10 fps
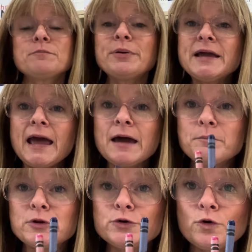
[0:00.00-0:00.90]
Pink and
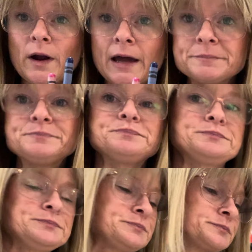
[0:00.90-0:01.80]
blue crayon.
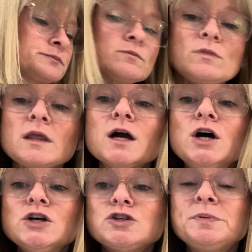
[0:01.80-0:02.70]

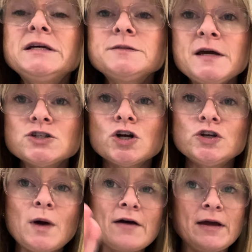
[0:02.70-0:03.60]
So please make sure
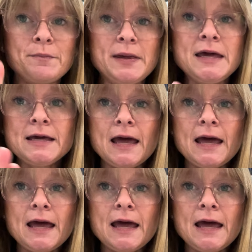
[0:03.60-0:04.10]
you have a pink